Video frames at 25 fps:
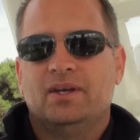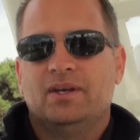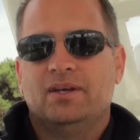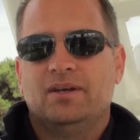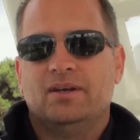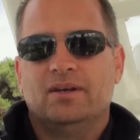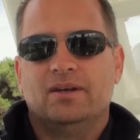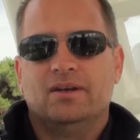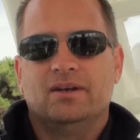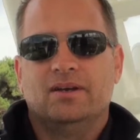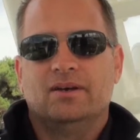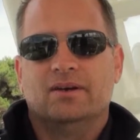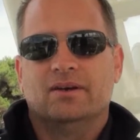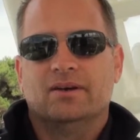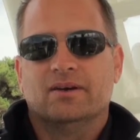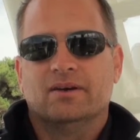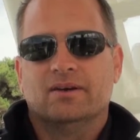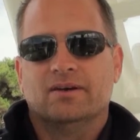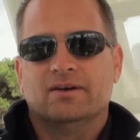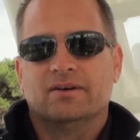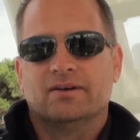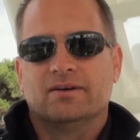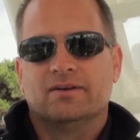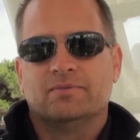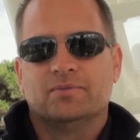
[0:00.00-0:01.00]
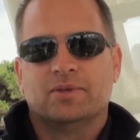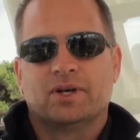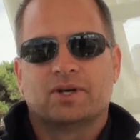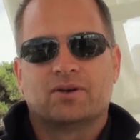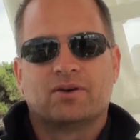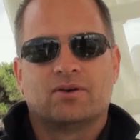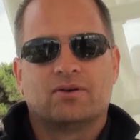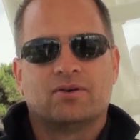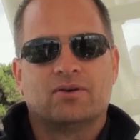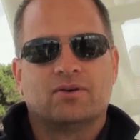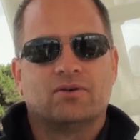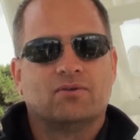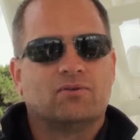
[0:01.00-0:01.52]
And my
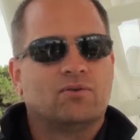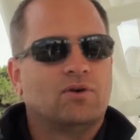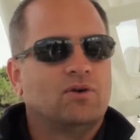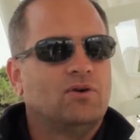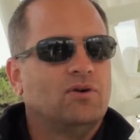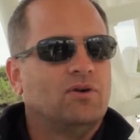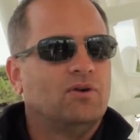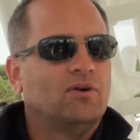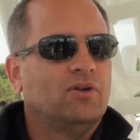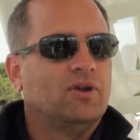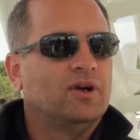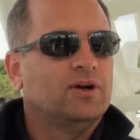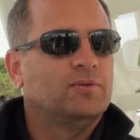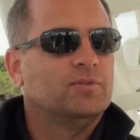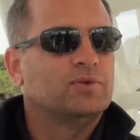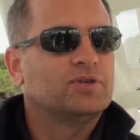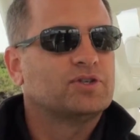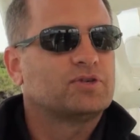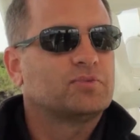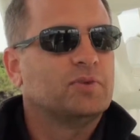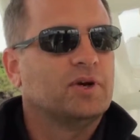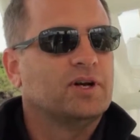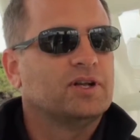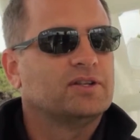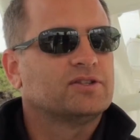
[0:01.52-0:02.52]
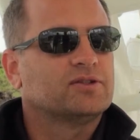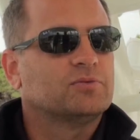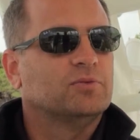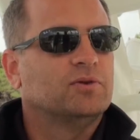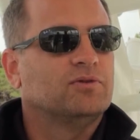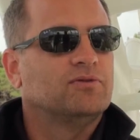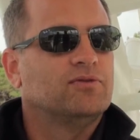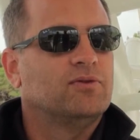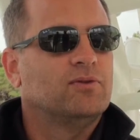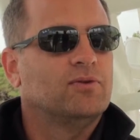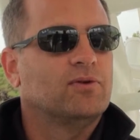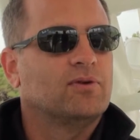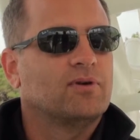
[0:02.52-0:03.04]
current role, I'm responsible
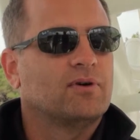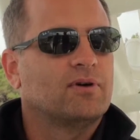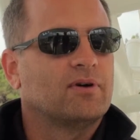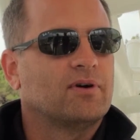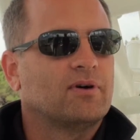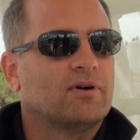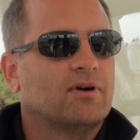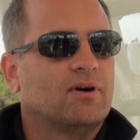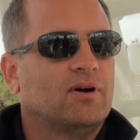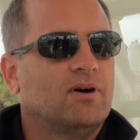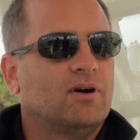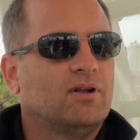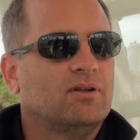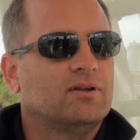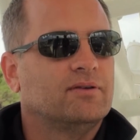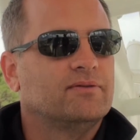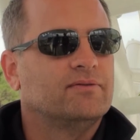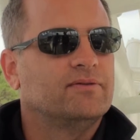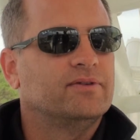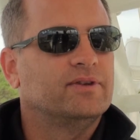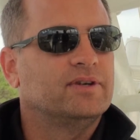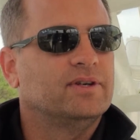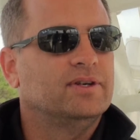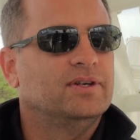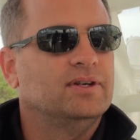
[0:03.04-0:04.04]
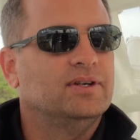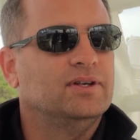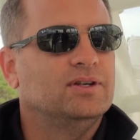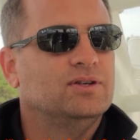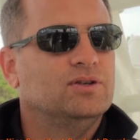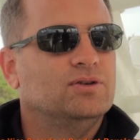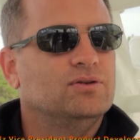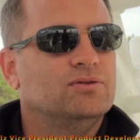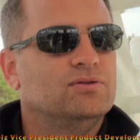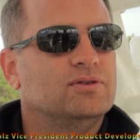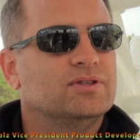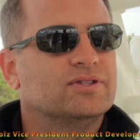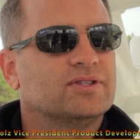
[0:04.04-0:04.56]
for all of the
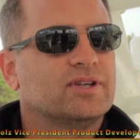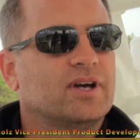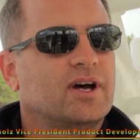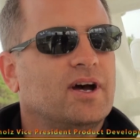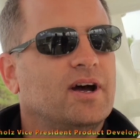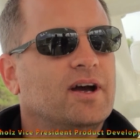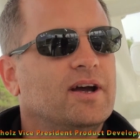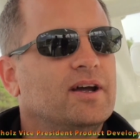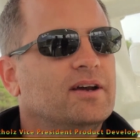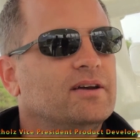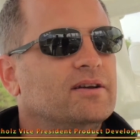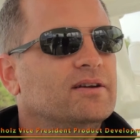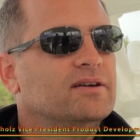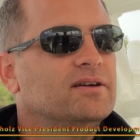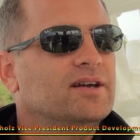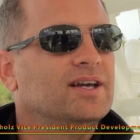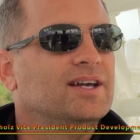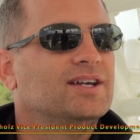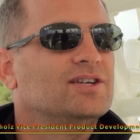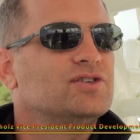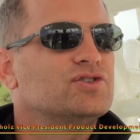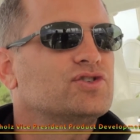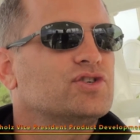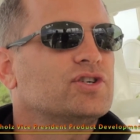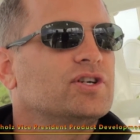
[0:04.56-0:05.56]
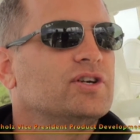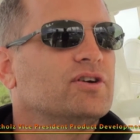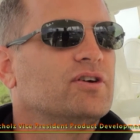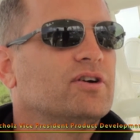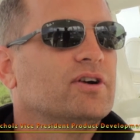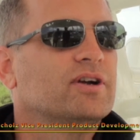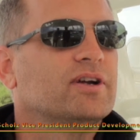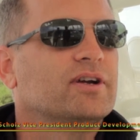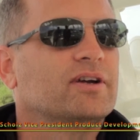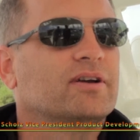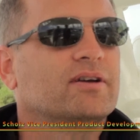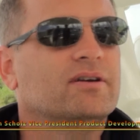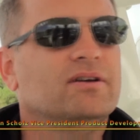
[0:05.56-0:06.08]
new design,
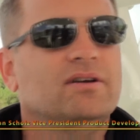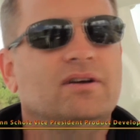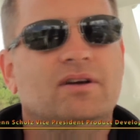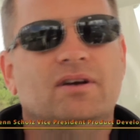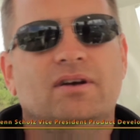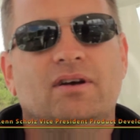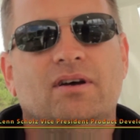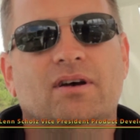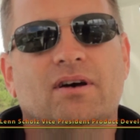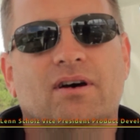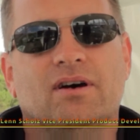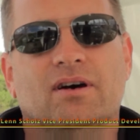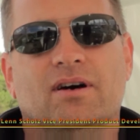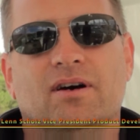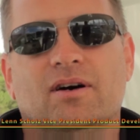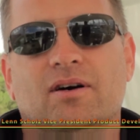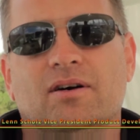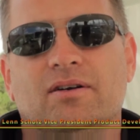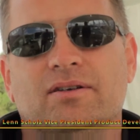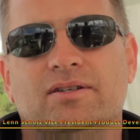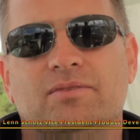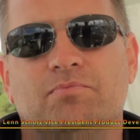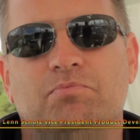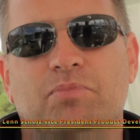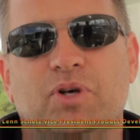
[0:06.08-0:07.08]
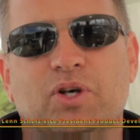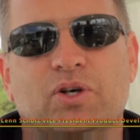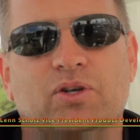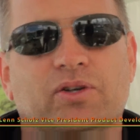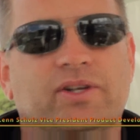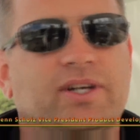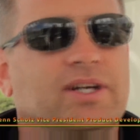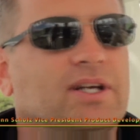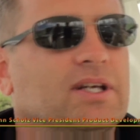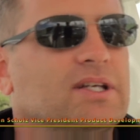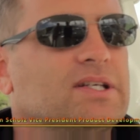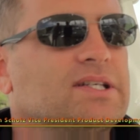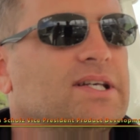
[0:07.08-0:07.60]
engineering,
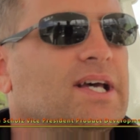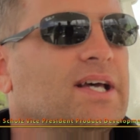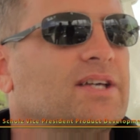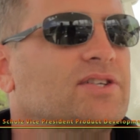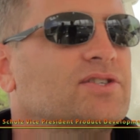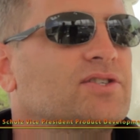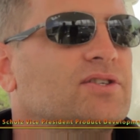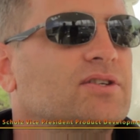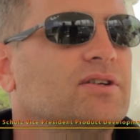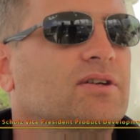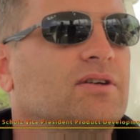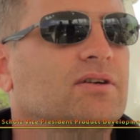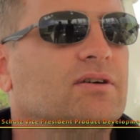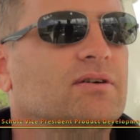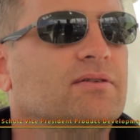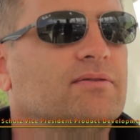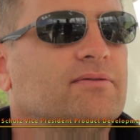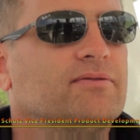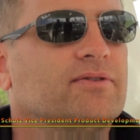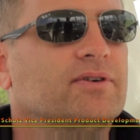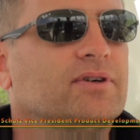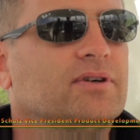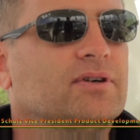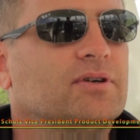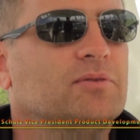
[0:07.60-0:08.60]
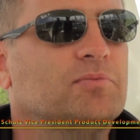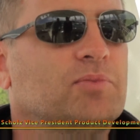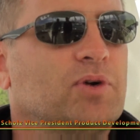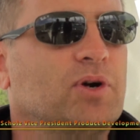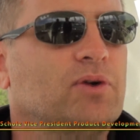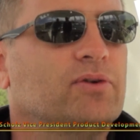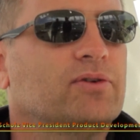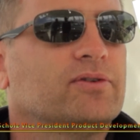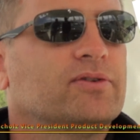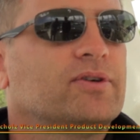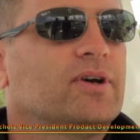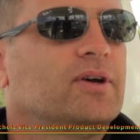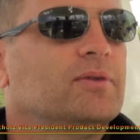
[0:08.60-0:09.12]
building and testing of
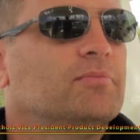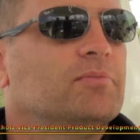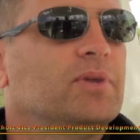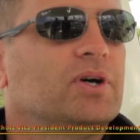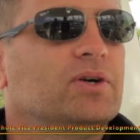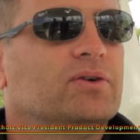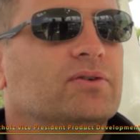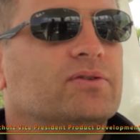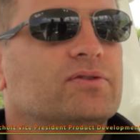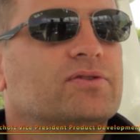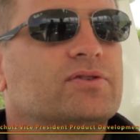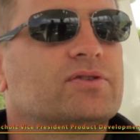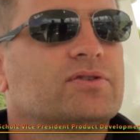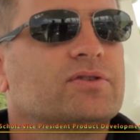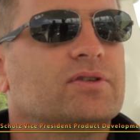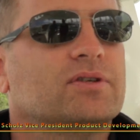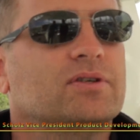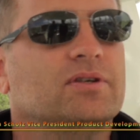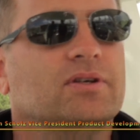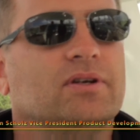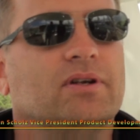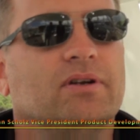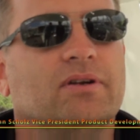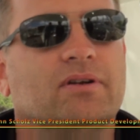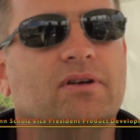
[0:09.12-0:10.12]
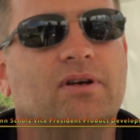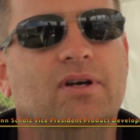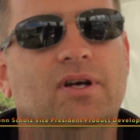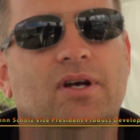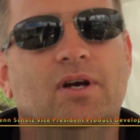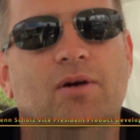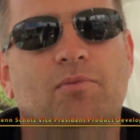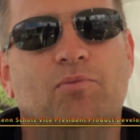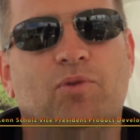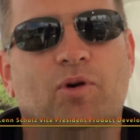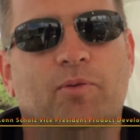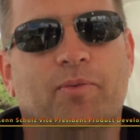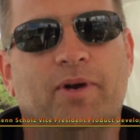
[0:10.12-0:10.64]
prototype boats and
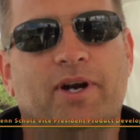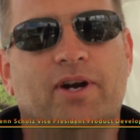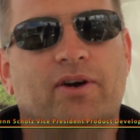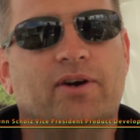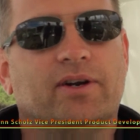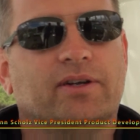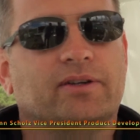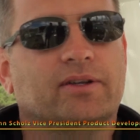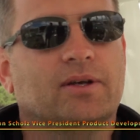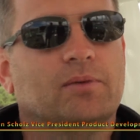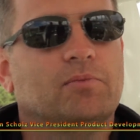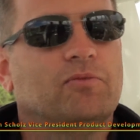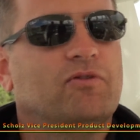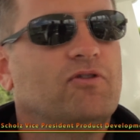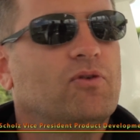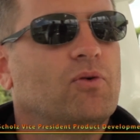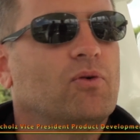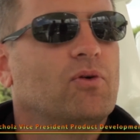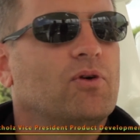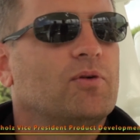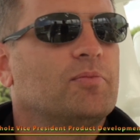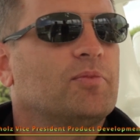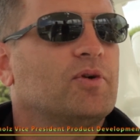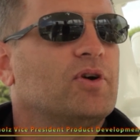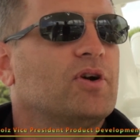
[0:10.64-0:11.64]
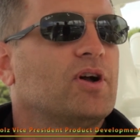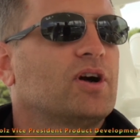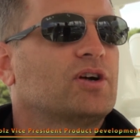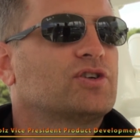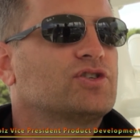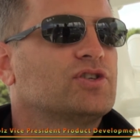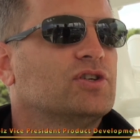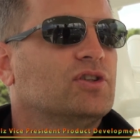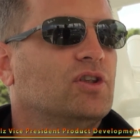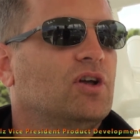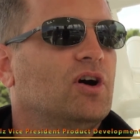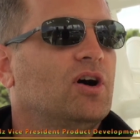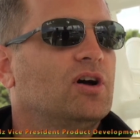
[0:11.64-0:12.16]
preparing them for
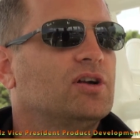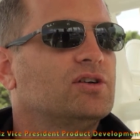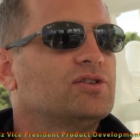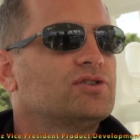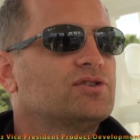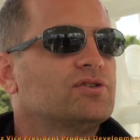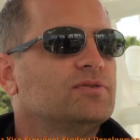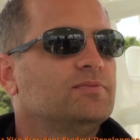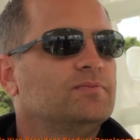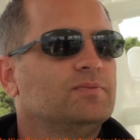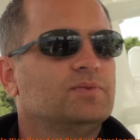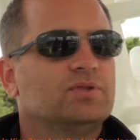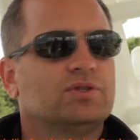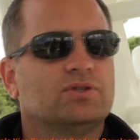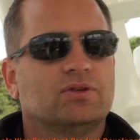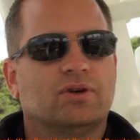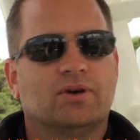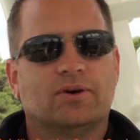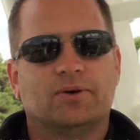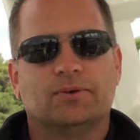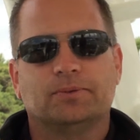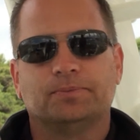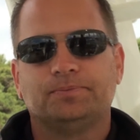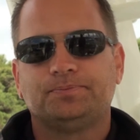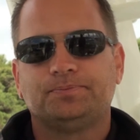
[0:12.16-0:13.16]
production launch. So